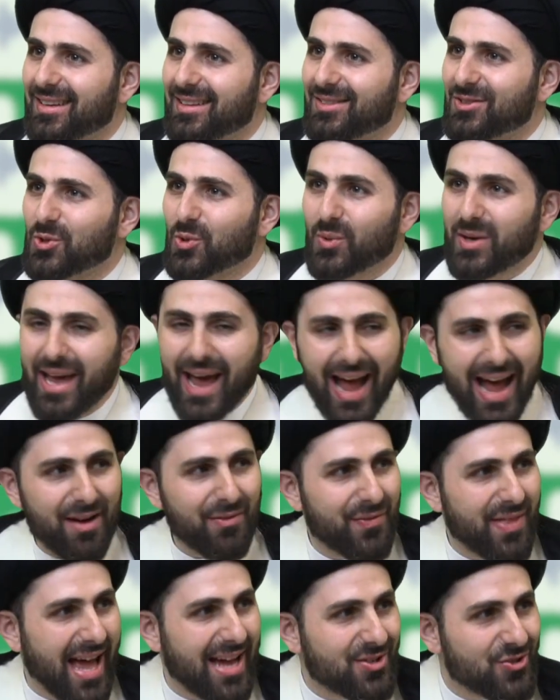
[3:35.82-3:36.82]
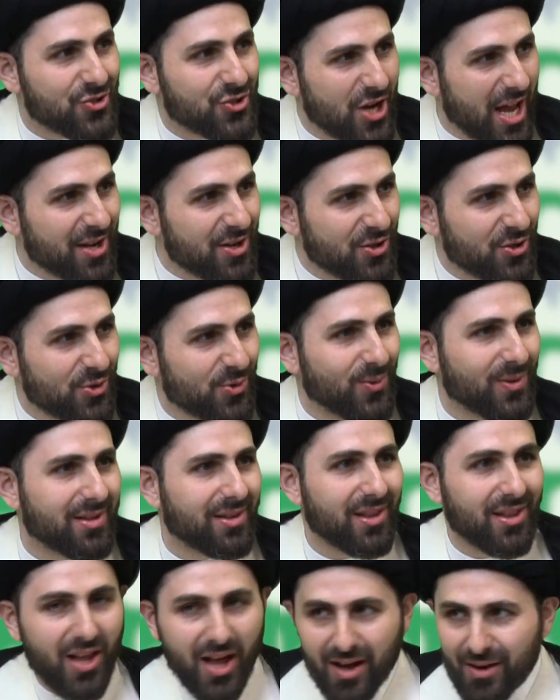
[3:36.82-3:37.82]
Do we have that
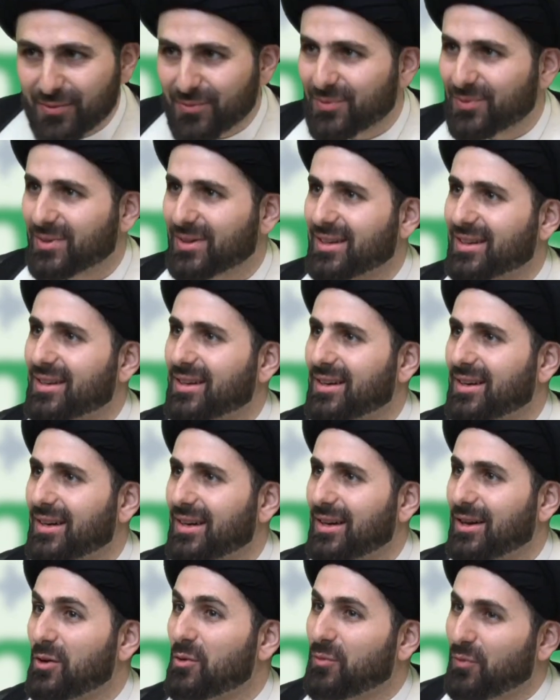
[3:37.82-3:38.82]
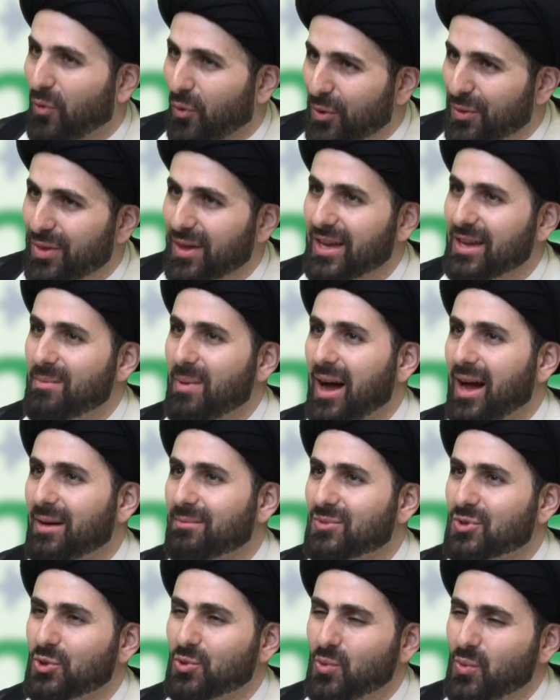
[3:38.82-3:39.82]
genuine love for the
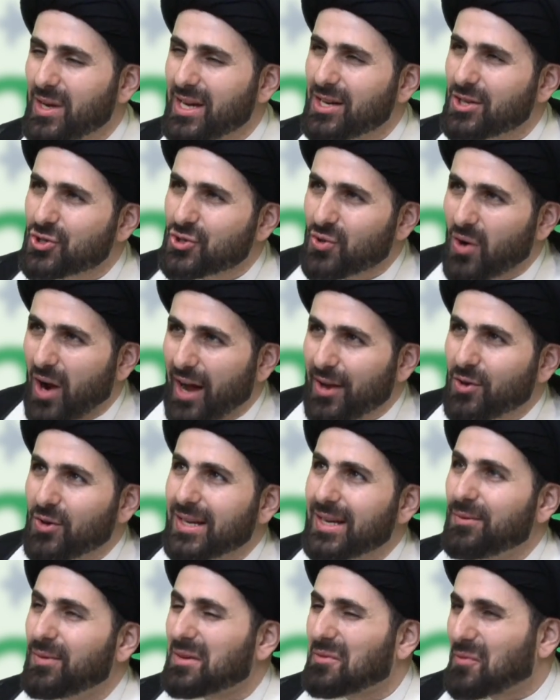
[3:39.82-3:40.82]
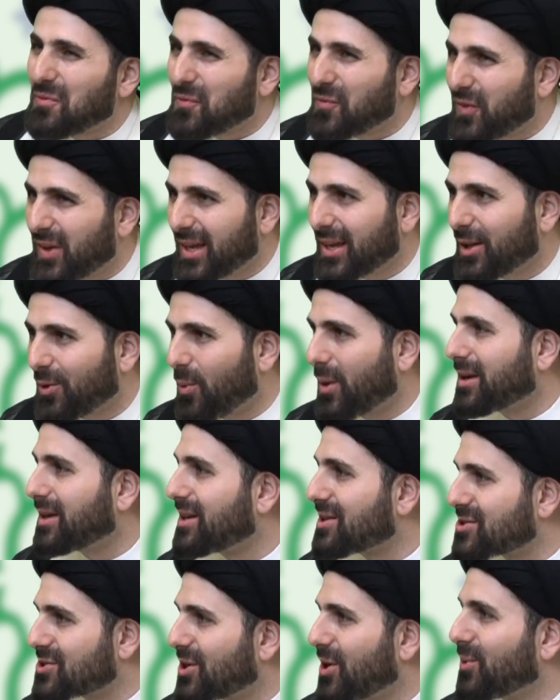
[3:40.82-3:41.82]
Imam? Do we try to even feel what
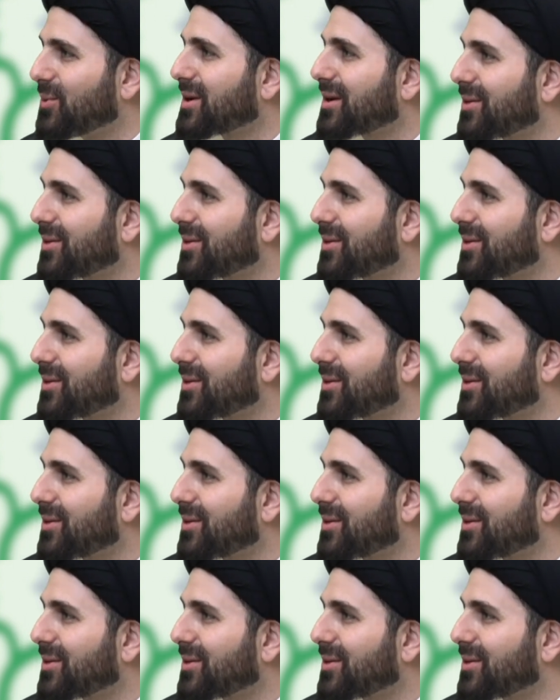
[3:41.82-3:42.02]
he's going